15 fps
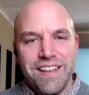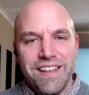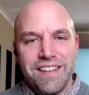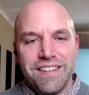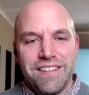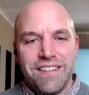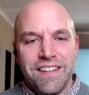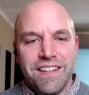
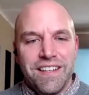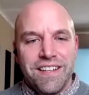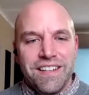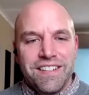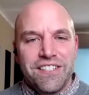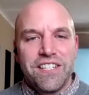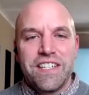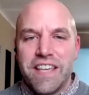And
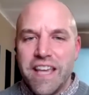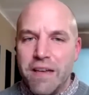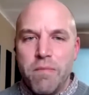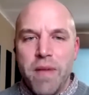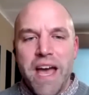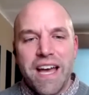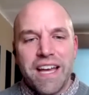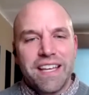she
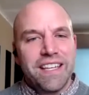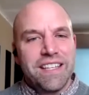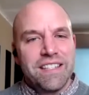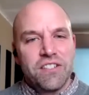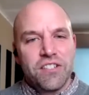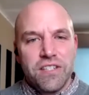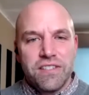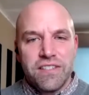came back
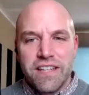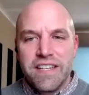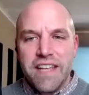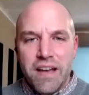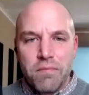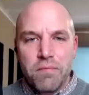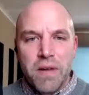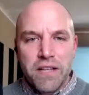and she said, Yep,